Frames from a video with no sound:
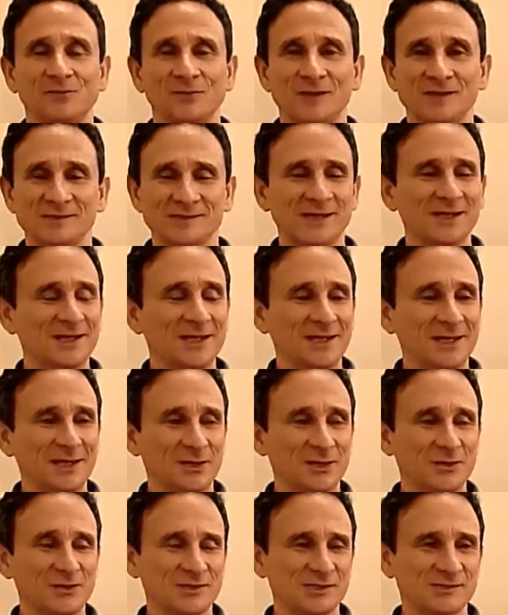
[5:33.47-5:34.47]
because he
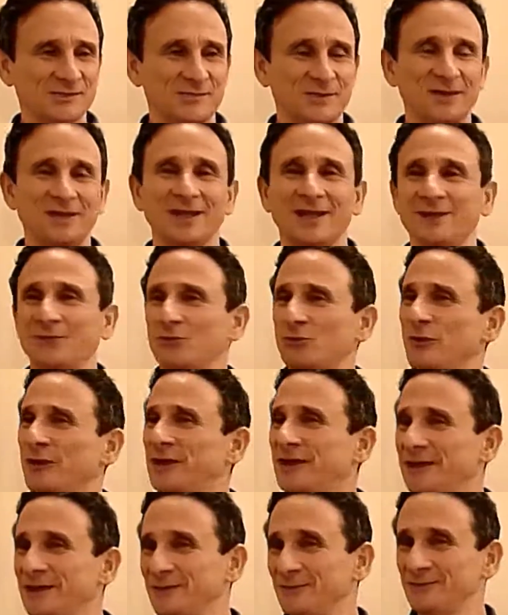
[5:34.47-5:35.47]
couldn't just be like
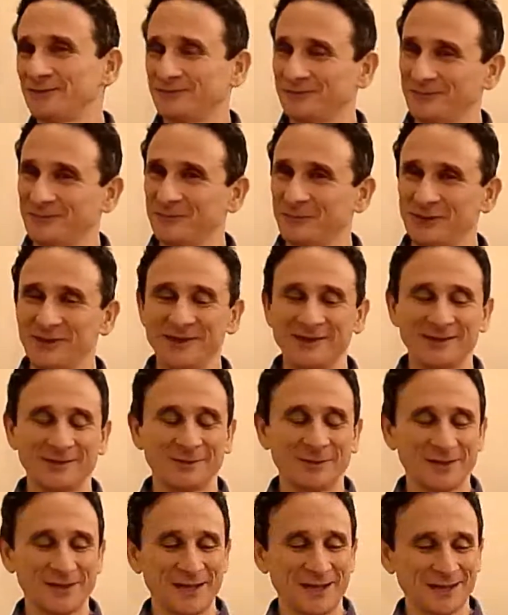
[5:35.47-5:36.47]
reading them
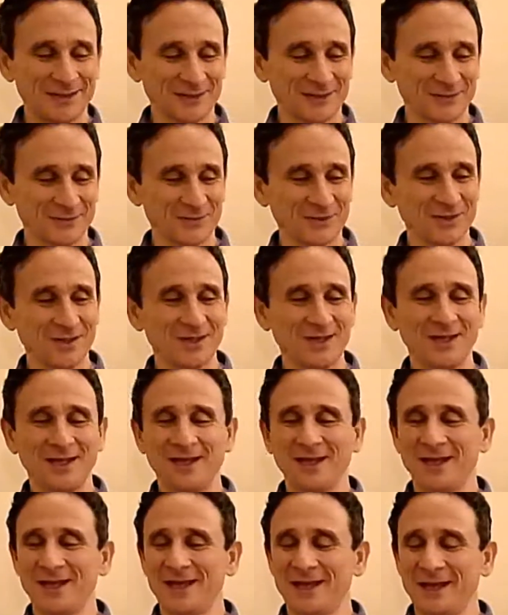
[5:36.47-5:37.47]
on that level.
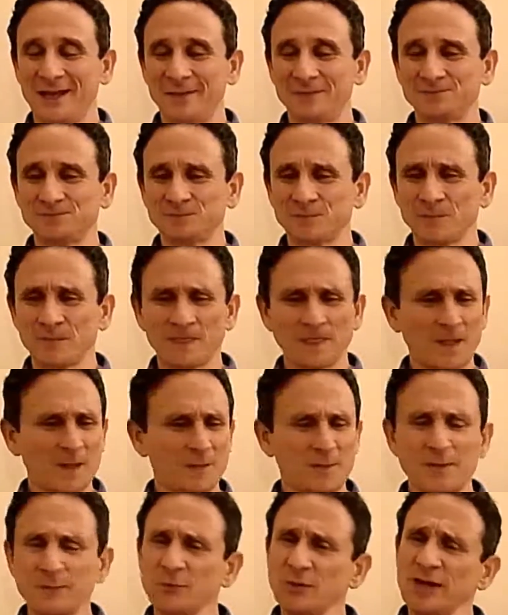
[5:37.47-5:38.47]
And
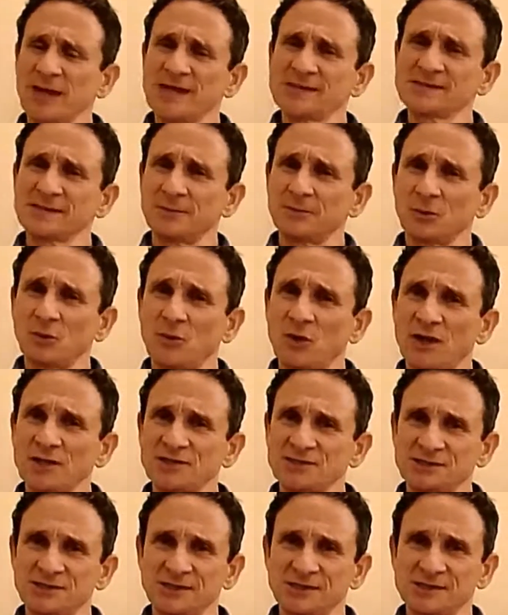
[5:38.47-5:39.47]
people would ask him
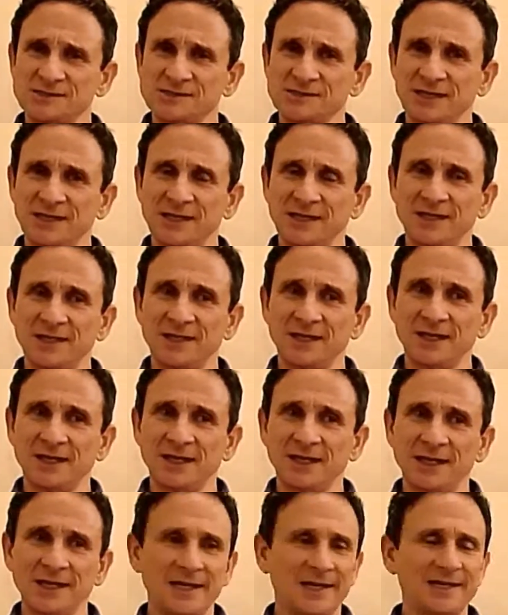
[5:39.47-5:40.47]
questions, and
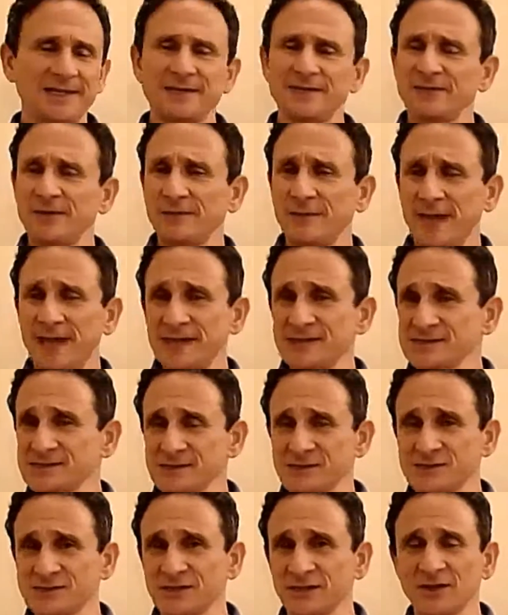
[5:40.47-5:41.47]
he'd give them
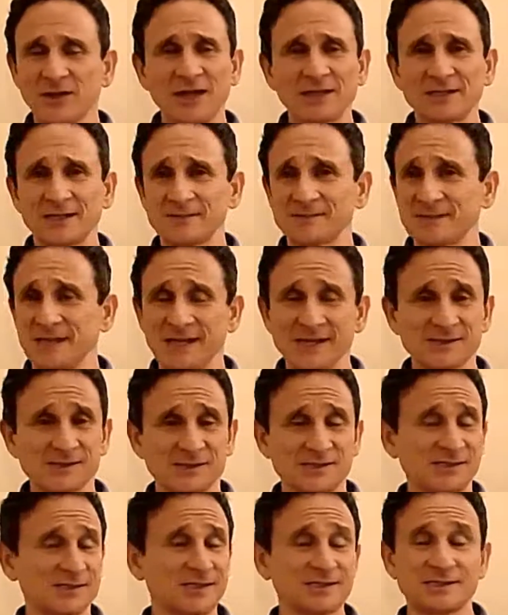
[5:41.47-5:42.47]
answers, and a lot of times the
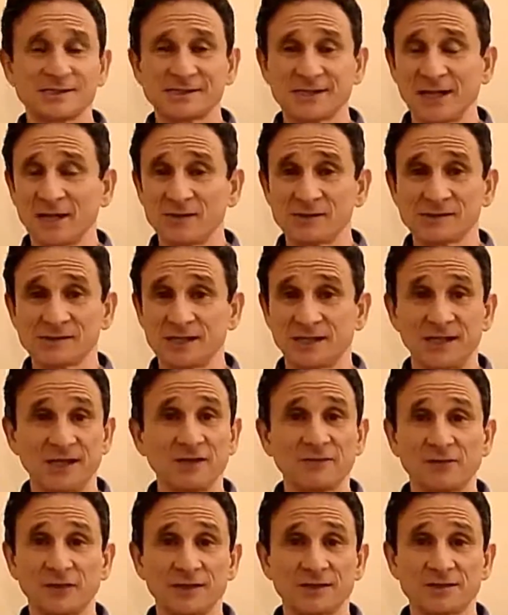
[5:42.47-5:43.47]
answers didn't sound
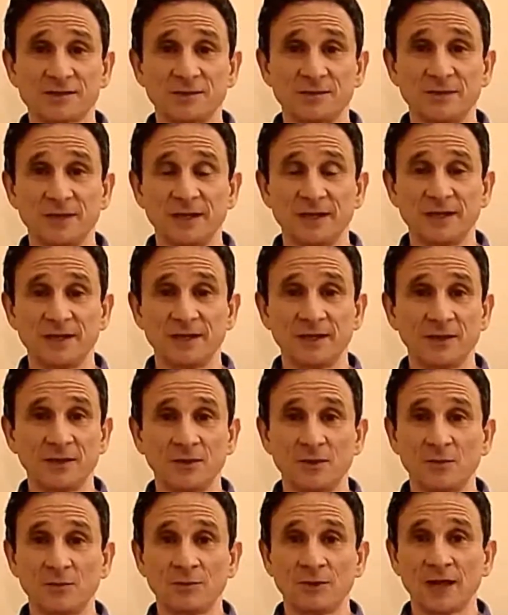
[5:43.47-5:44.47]
significant to me,
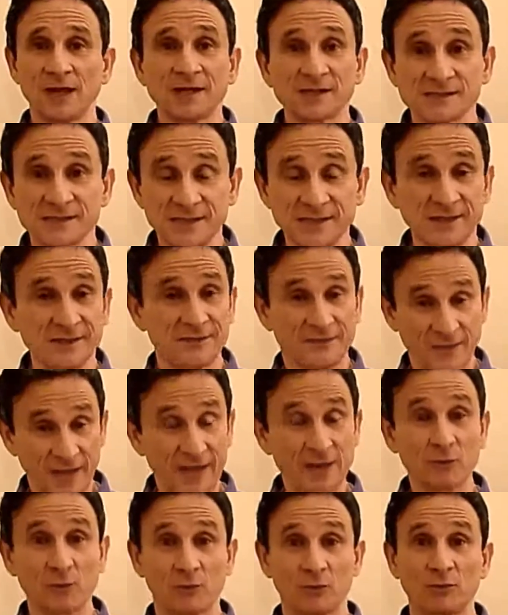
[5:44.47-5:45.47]
but I could see that they
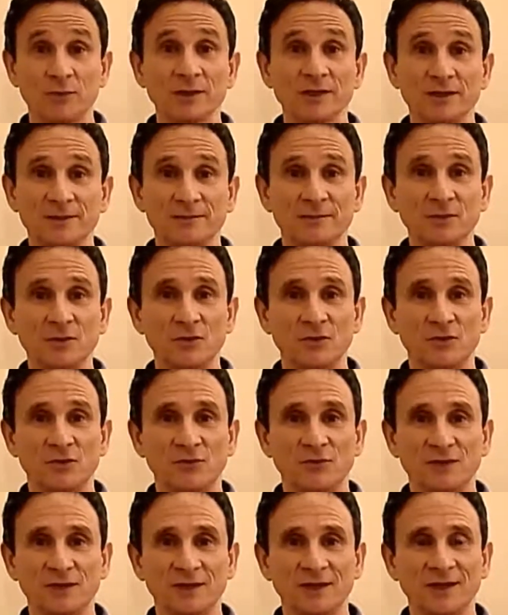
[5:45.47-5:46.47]
were really moved.
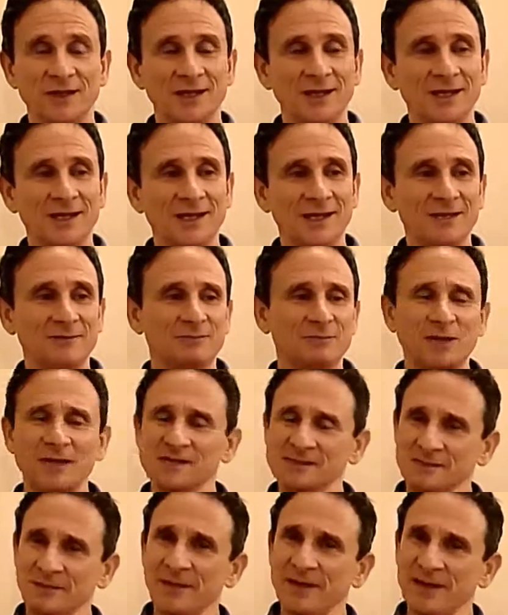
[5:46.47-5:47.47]
And
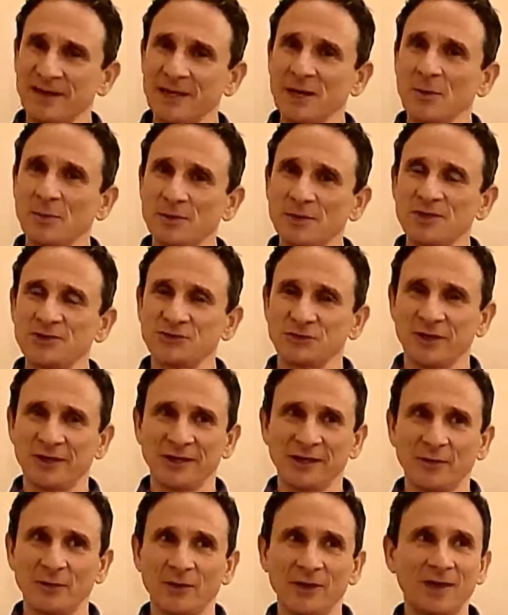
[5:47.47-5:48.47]
because of my NLP
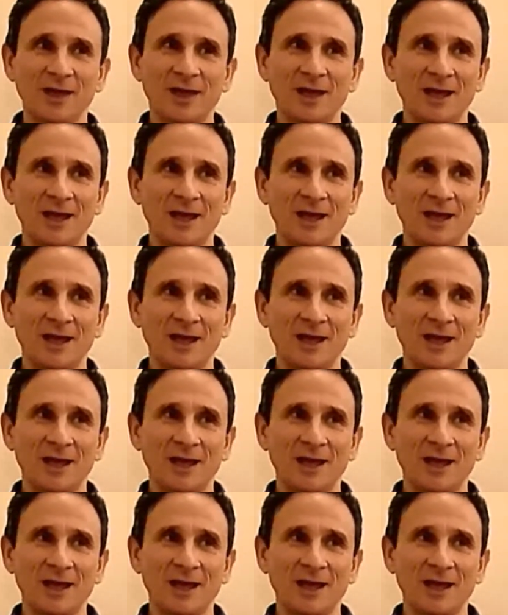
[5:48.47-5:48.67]
training, I went,